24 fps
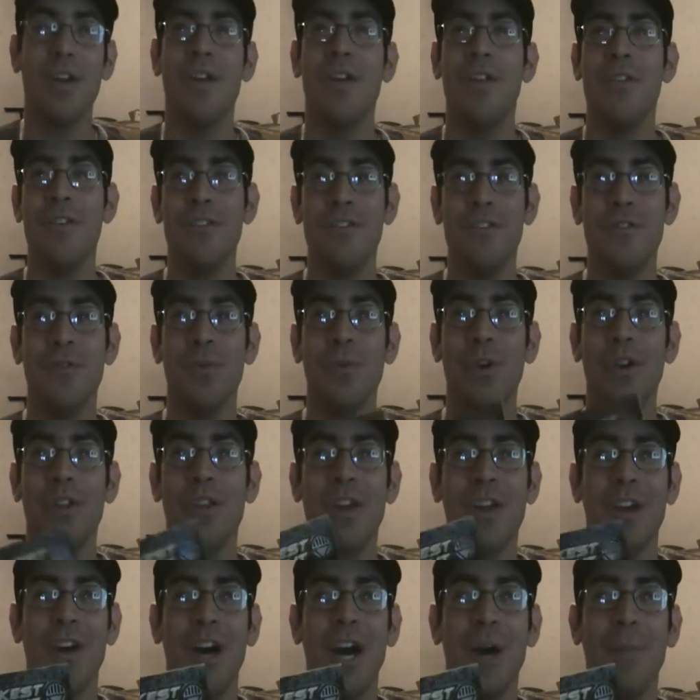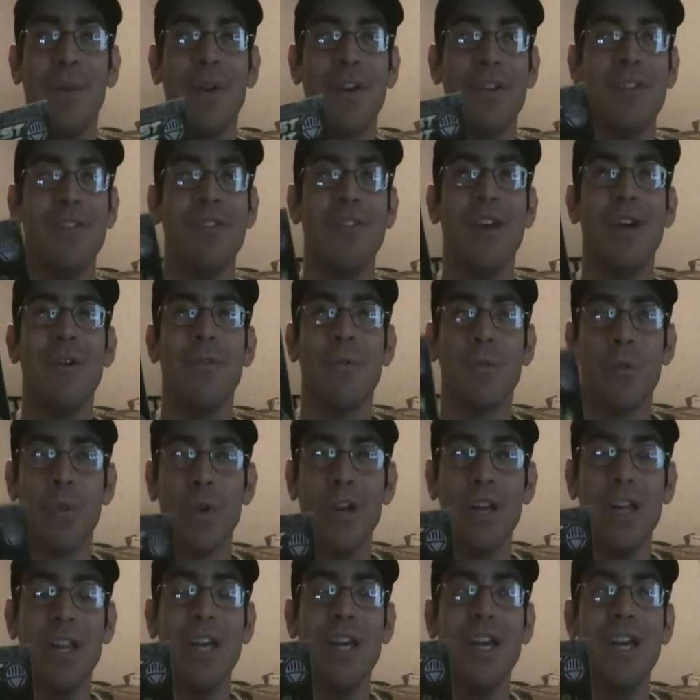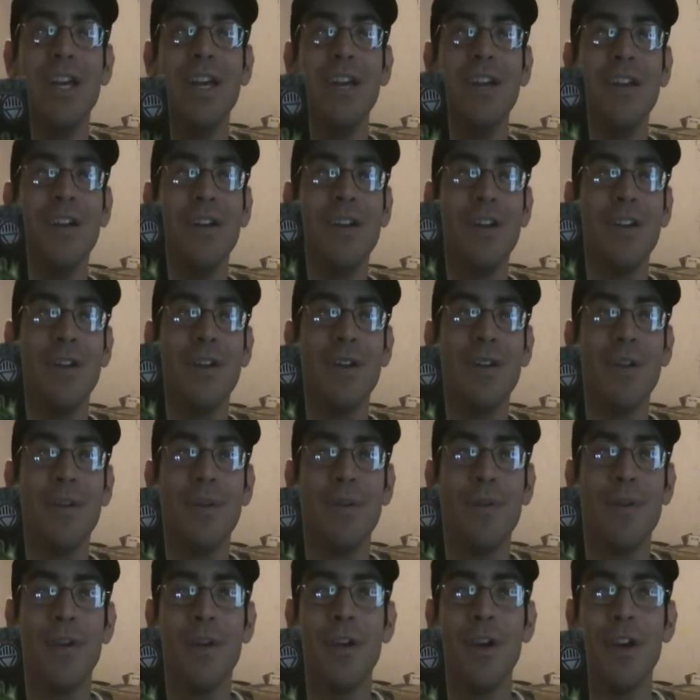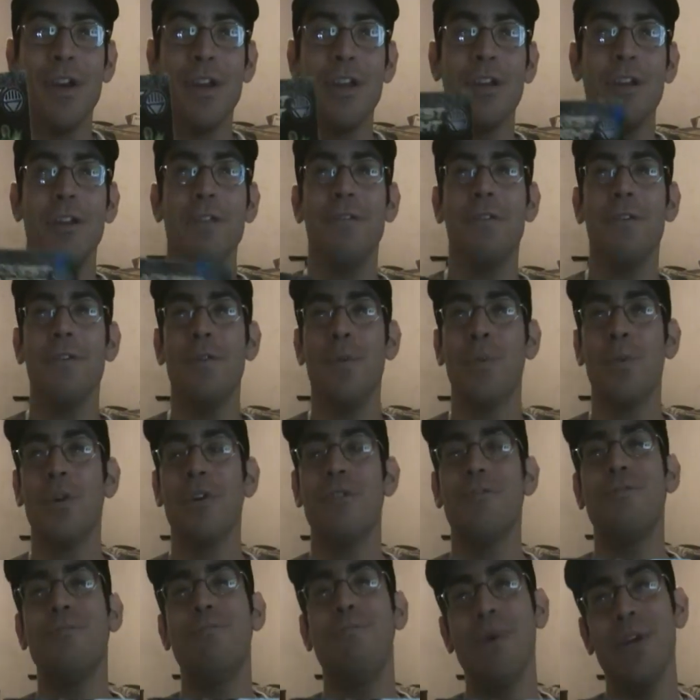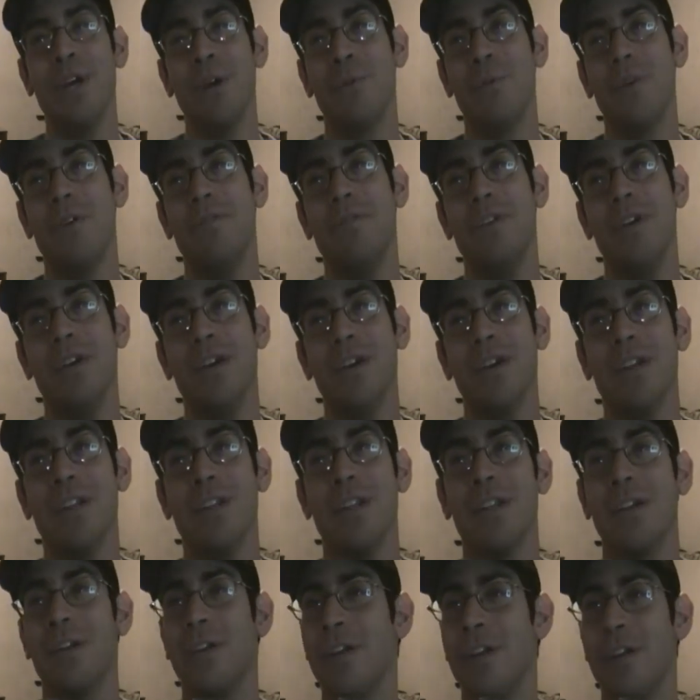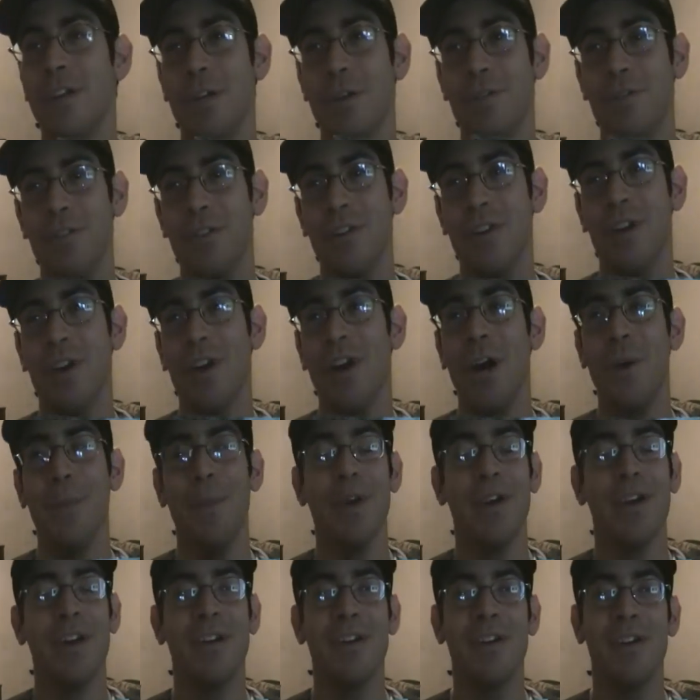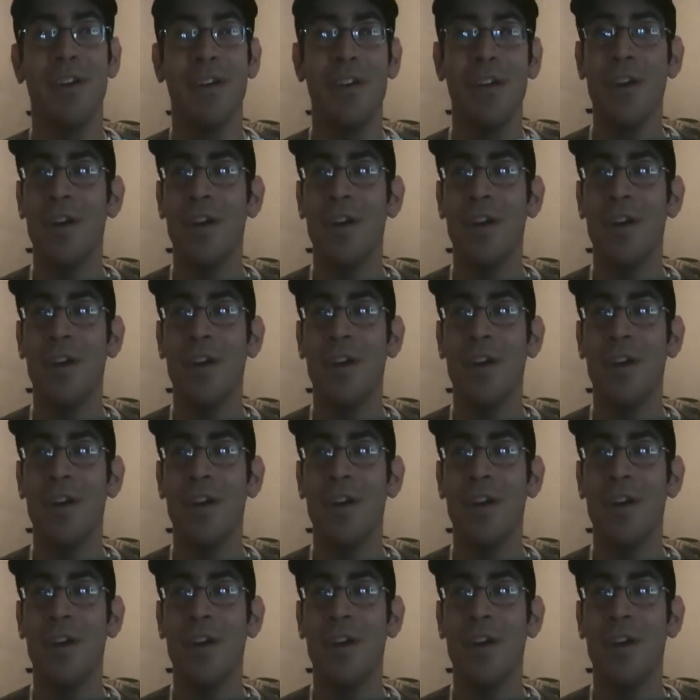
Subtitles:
this is one of the comics that really, you've heard the words big reveal used in a comic.